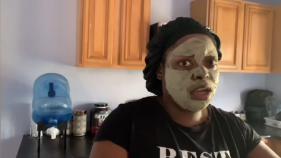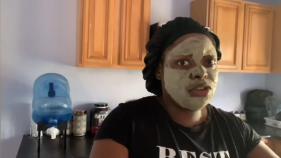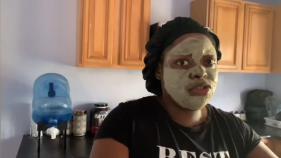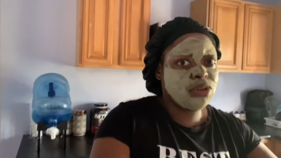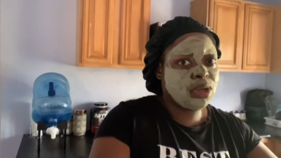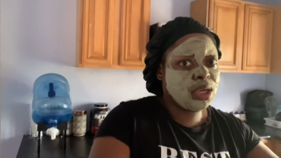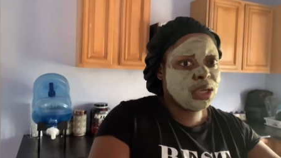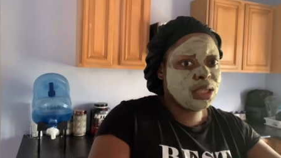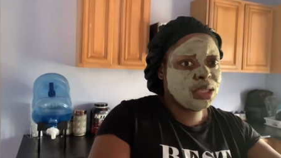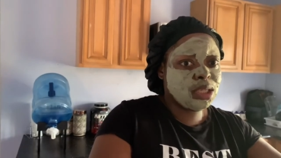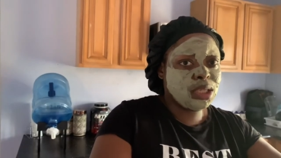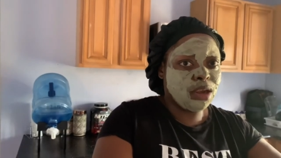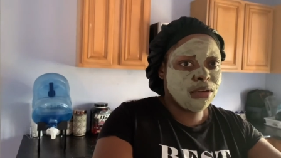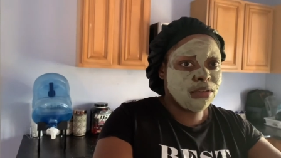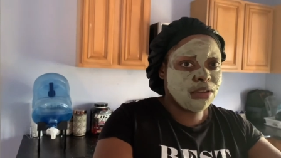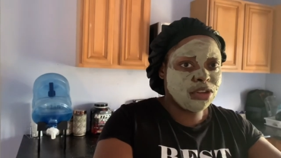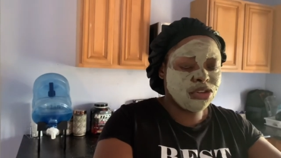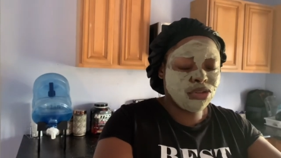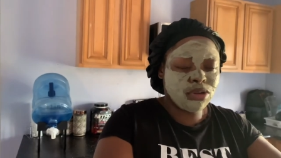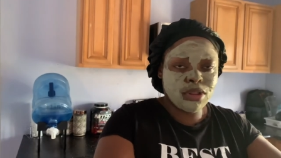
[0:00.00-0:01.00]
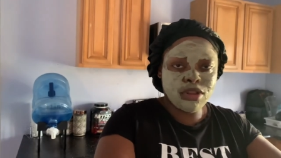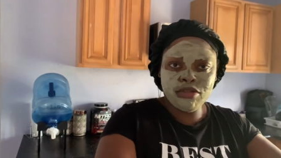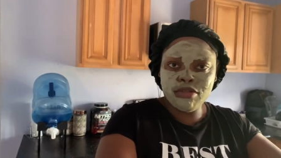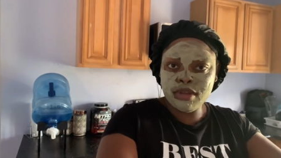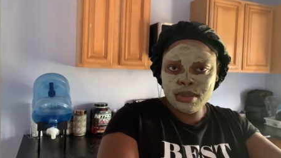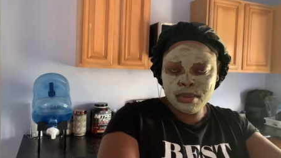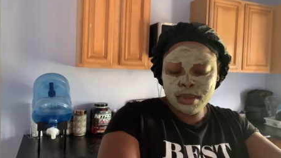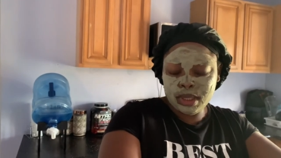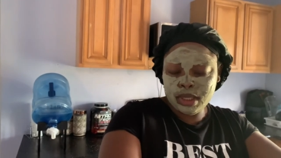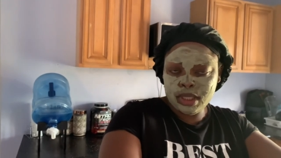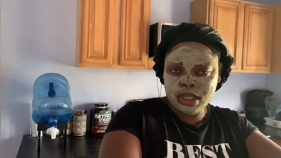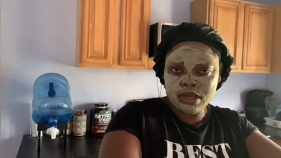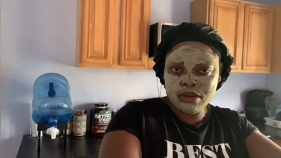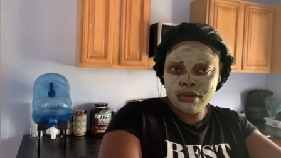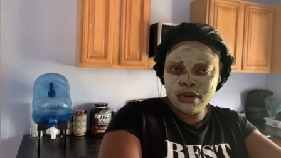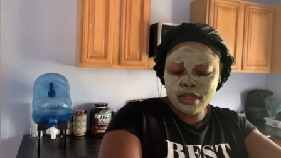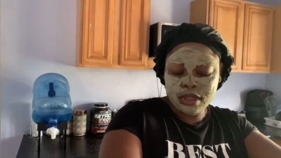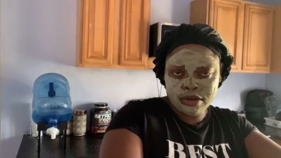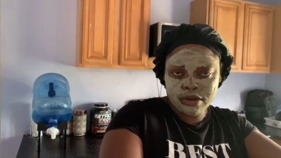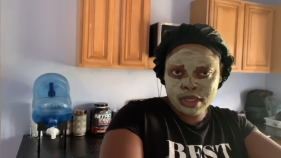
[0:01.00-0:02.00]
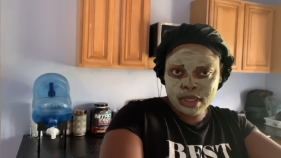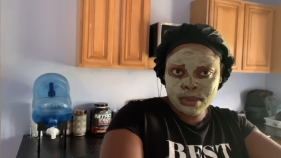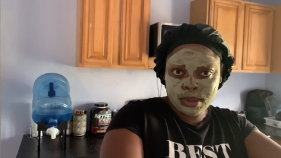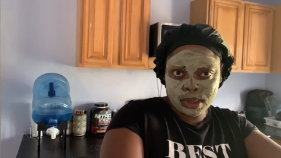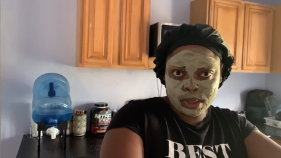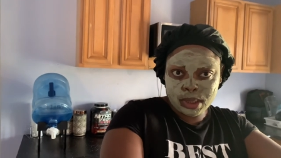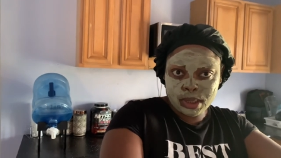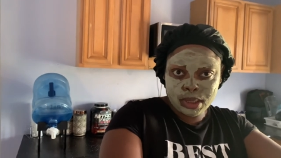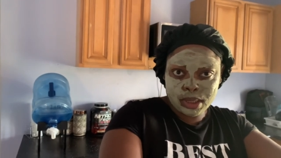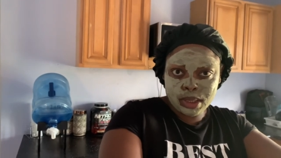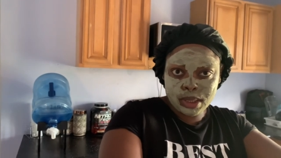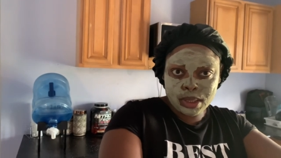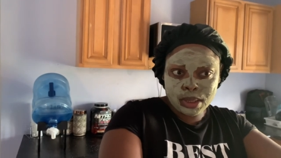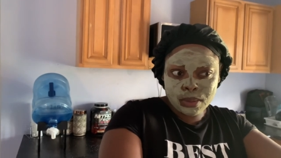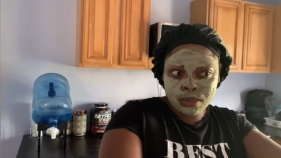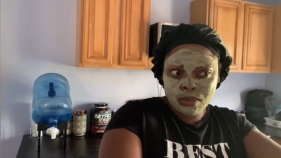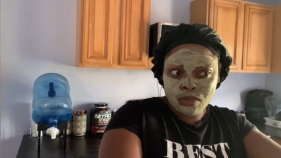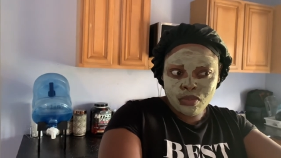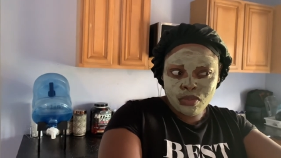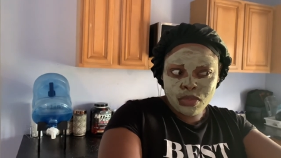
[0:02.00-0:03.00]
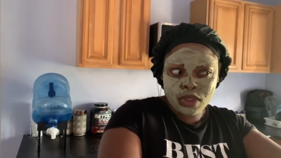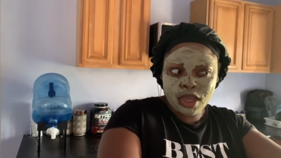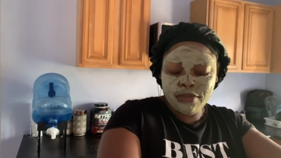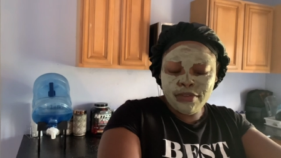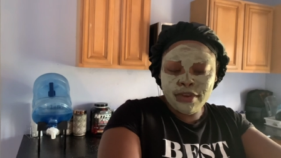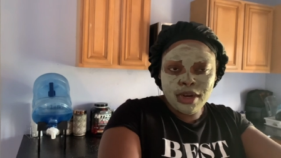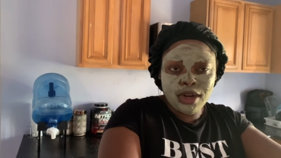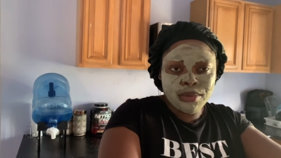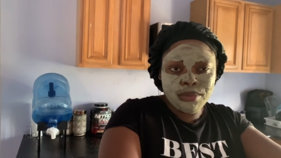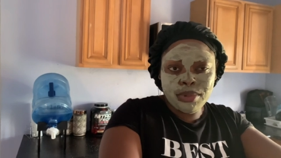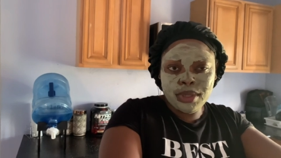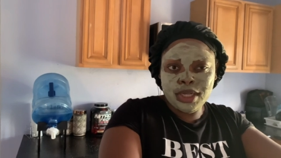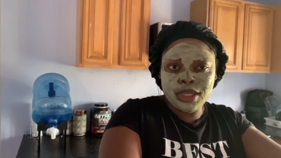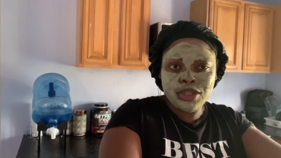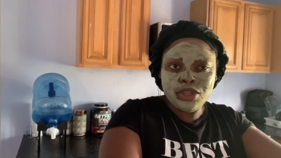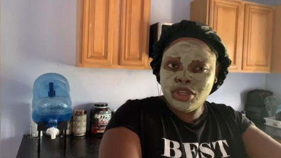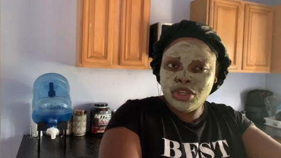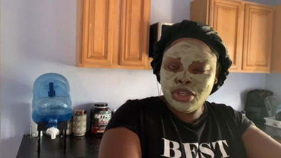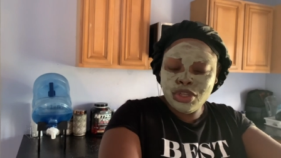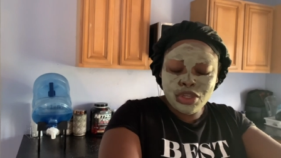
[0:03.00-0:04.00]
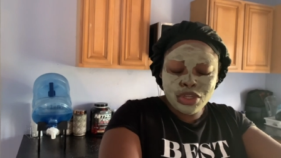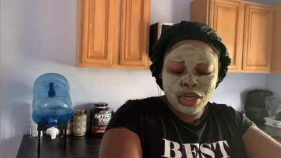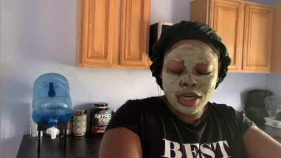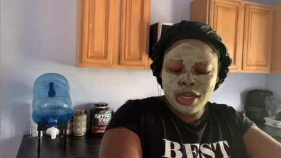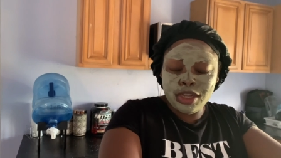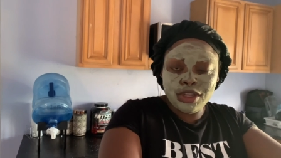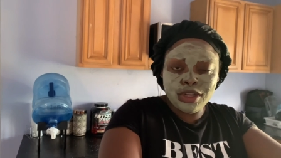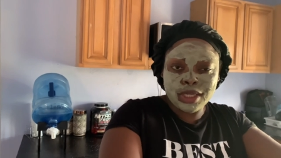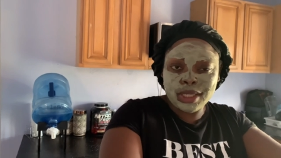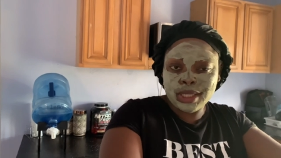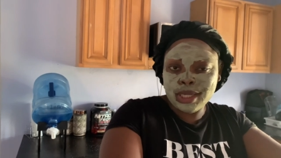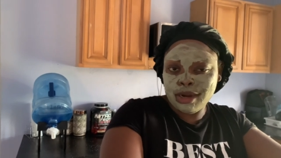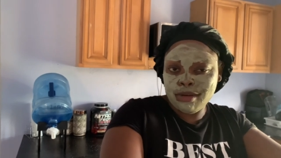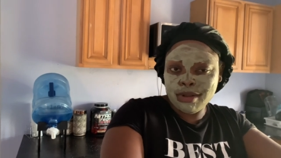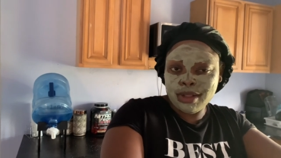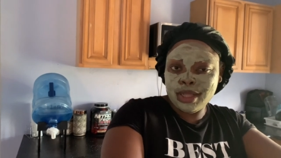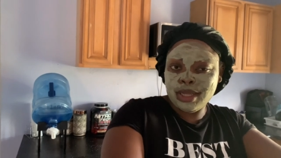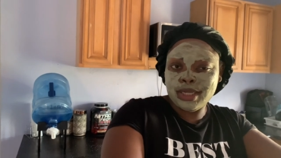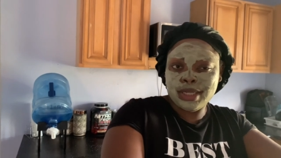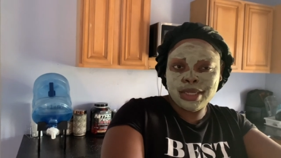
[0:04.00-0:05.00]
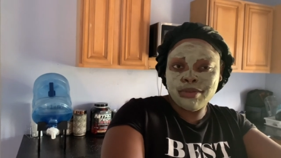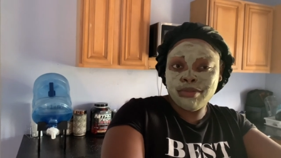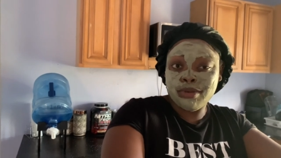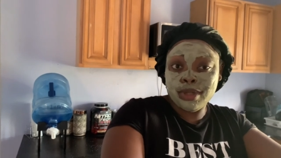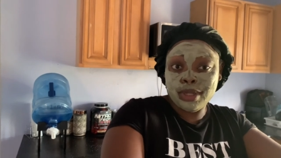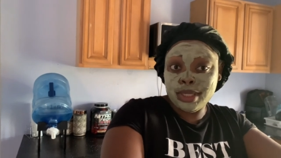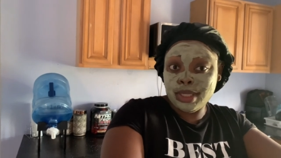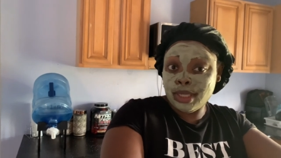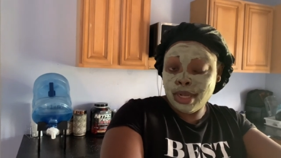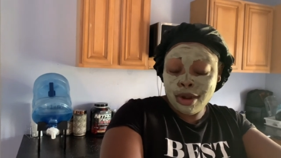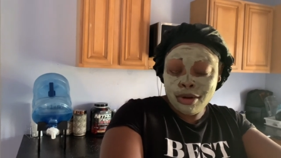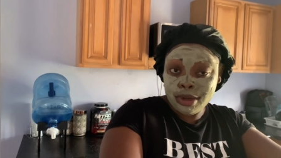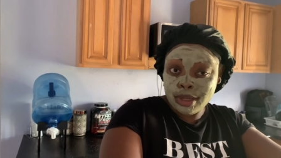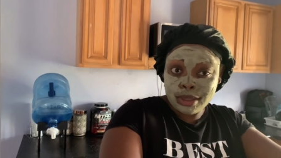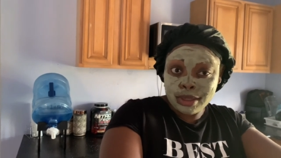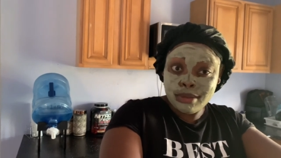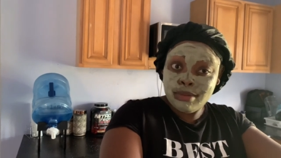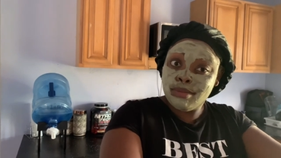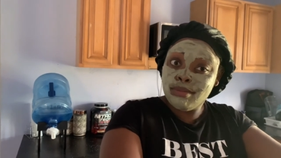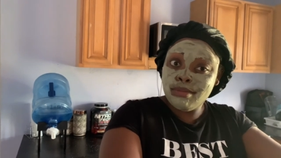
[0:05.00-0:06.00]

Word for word: not drinking sorrel during the Christmas, is it really Christmas? If you're not putting ginger in your sorrel, is it really sorrel?